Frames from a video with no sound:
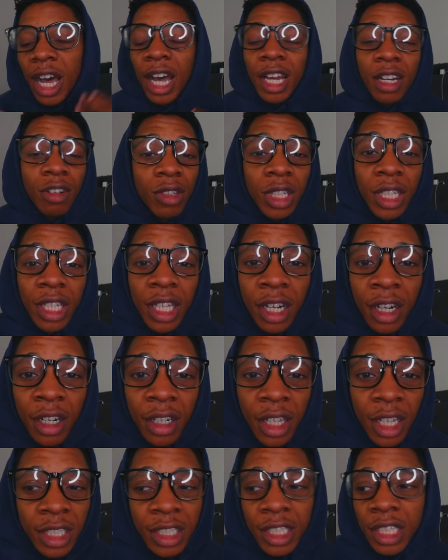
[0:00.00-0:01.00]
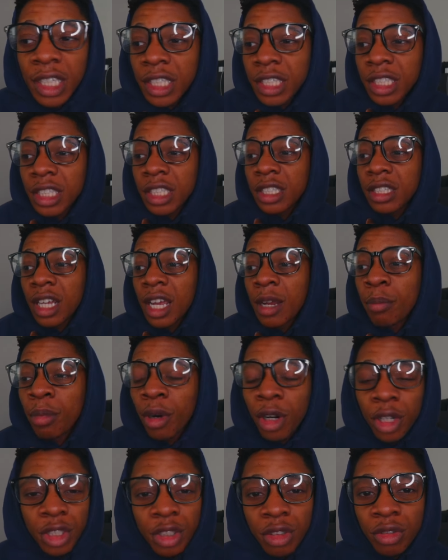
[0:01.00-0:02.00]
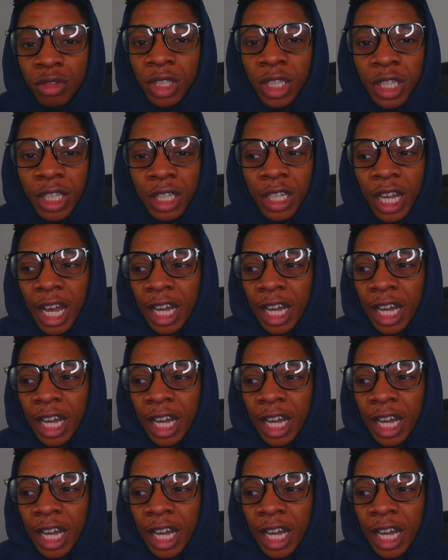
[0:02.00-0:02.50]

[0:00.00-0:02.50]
I don't really care. Like I said, it's just a personal thing.